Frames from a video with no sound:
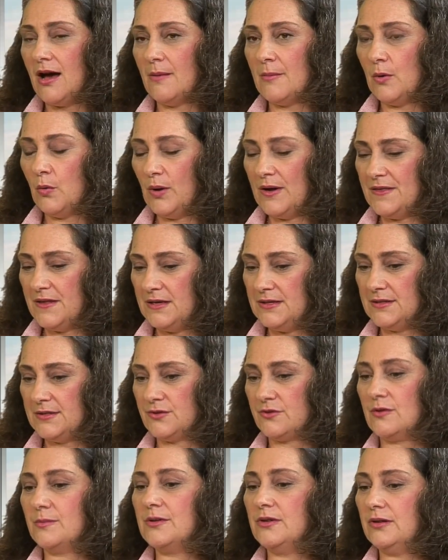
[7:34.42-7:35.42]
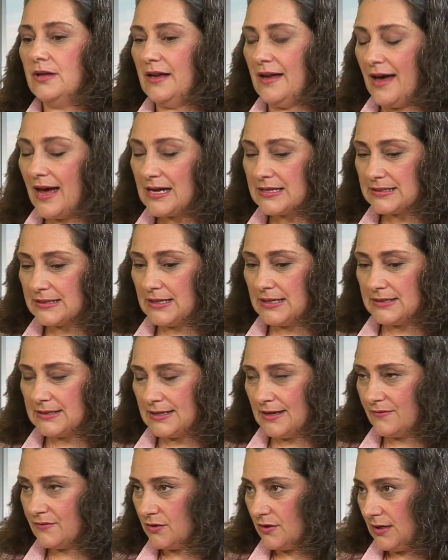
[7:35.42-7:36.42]
when they distribute the assets
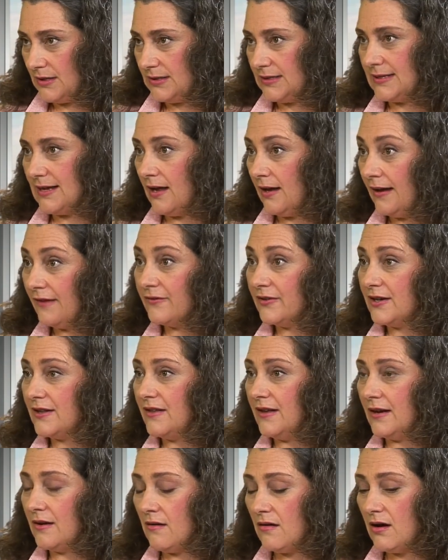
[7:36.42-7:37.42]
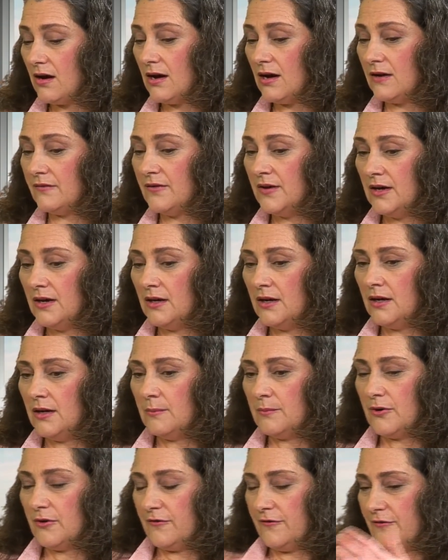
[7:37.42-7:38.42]
after they sell everything off,
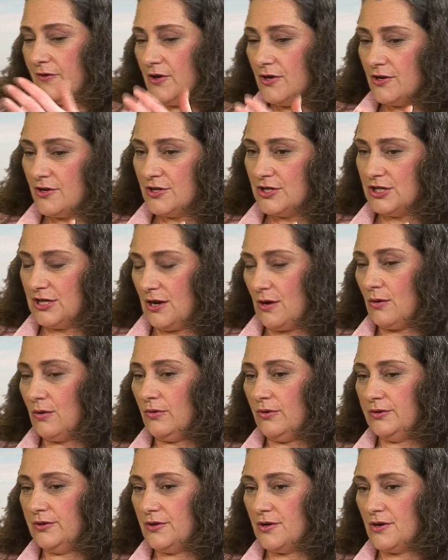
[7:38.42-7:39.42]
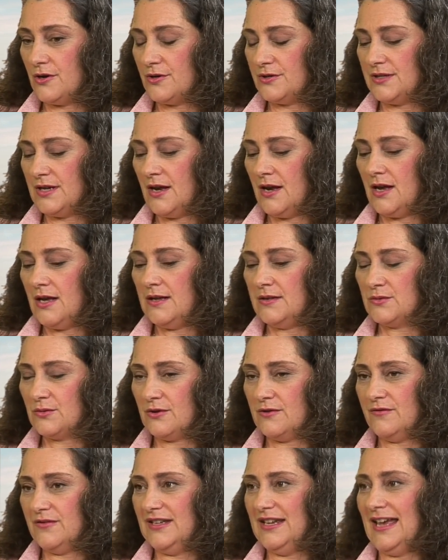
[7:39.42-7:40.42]
preferred shareholders sort
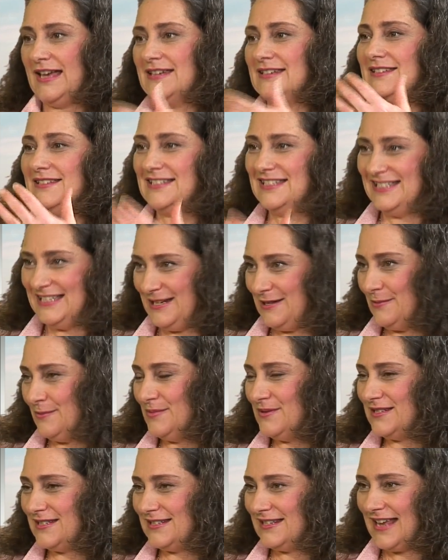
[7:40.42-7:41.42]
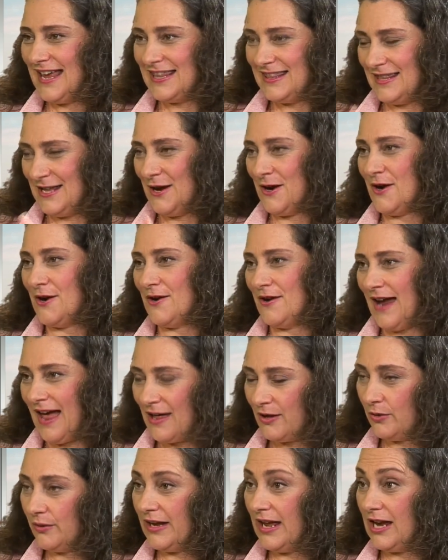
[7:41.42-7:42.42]
of get dibs and their
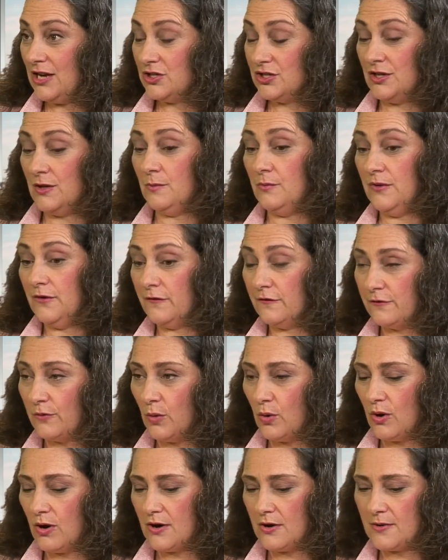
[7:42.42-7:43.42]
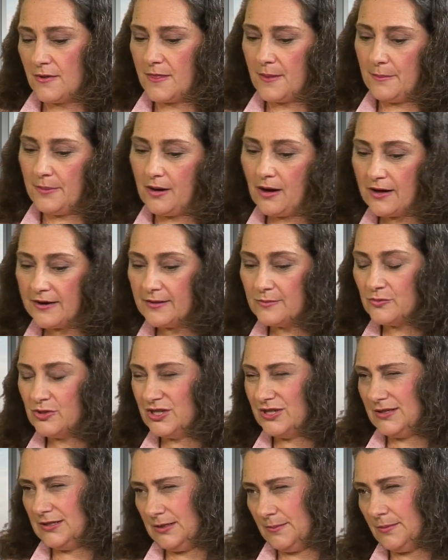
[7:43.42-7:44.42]
allocation before the bottom, which
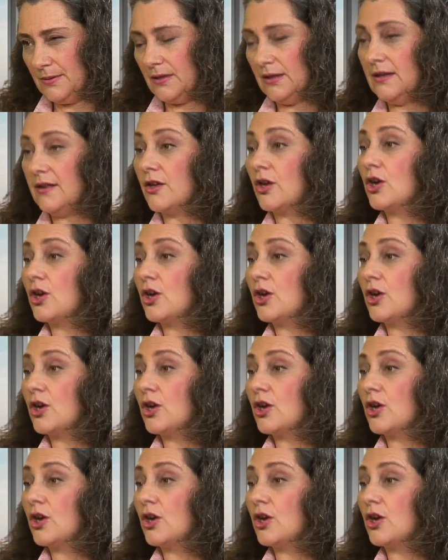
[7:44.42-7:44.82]
is typically the